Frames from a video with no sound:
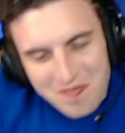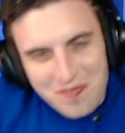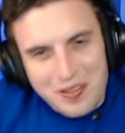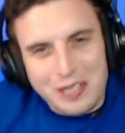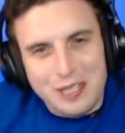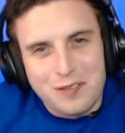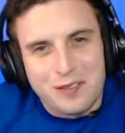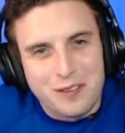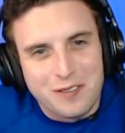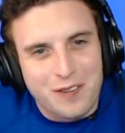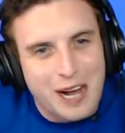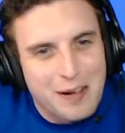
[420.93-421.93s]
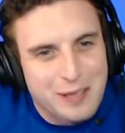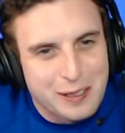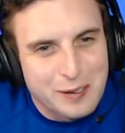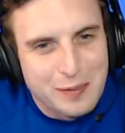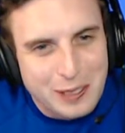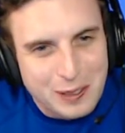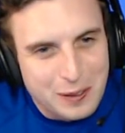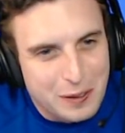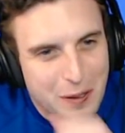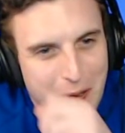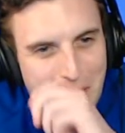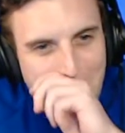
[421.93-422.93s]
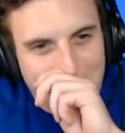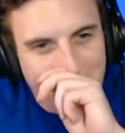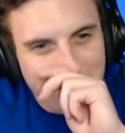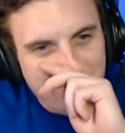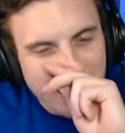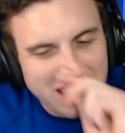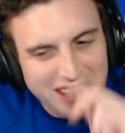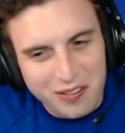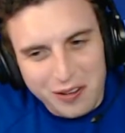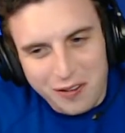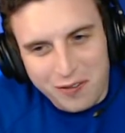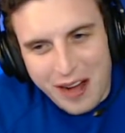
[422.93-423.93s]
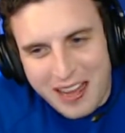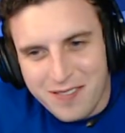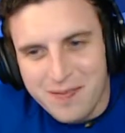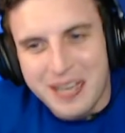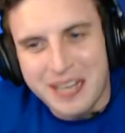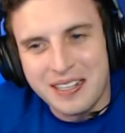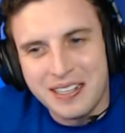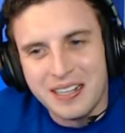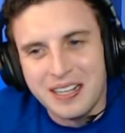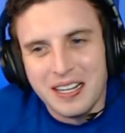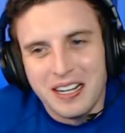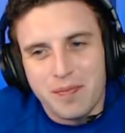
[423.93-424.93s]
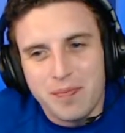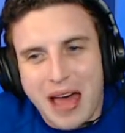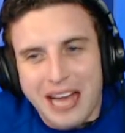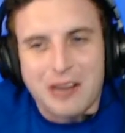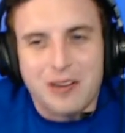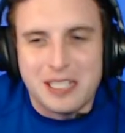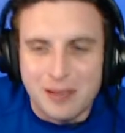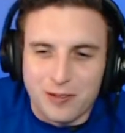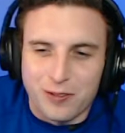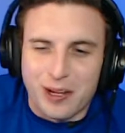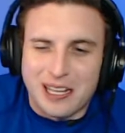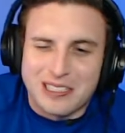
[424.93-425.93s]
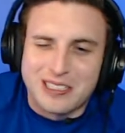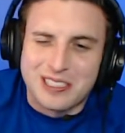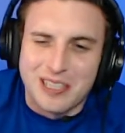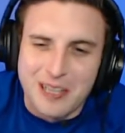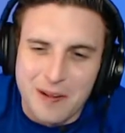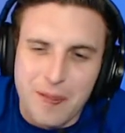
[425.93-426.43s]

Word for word: Thank you for the five Del bickle. Thank you for the five, man. Baggy redeemed flex.